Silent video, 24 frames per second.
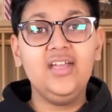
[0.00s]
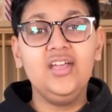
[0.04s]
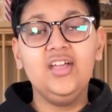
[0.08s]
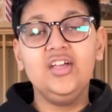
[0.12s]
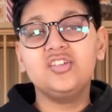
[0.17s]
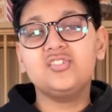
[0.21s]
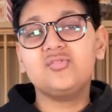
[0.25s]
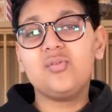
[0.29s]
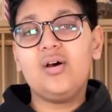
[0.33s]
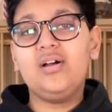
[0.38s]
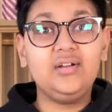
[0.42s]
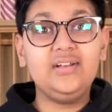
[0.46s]

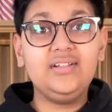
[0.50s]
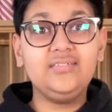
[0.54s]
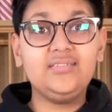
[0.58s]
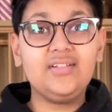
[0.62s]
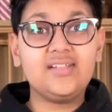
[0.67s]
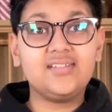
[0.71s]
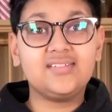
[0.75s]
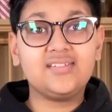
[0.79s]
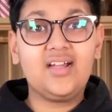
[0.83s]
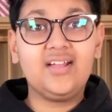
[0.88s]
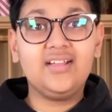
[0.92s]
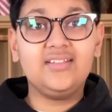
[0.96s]
So I'll leave their
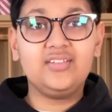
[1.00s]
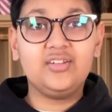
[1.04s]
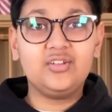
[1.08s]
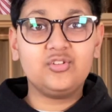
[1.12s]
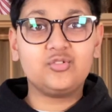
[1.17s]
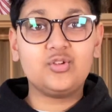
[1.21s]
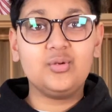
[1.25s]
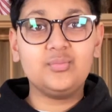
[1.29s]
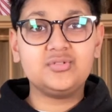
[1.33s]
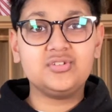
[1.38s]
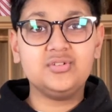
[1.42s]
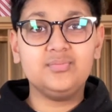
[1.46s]
site in the
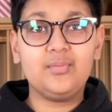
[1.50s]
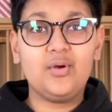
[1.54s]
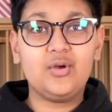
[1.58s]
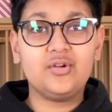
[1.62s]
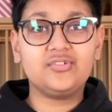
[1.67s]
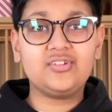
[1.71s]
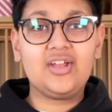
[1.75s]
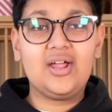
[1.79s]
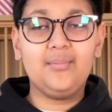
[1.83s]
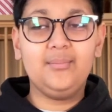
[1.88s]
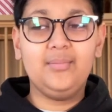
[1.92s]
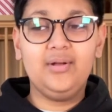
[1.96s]
description box
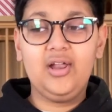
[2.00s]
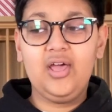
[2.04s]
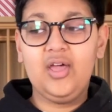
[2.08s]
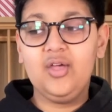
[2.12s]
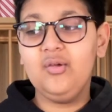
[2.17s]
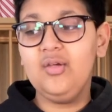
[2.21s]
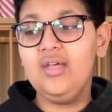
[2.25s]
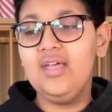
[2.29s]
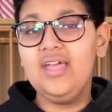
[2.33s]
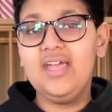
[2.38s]
down below,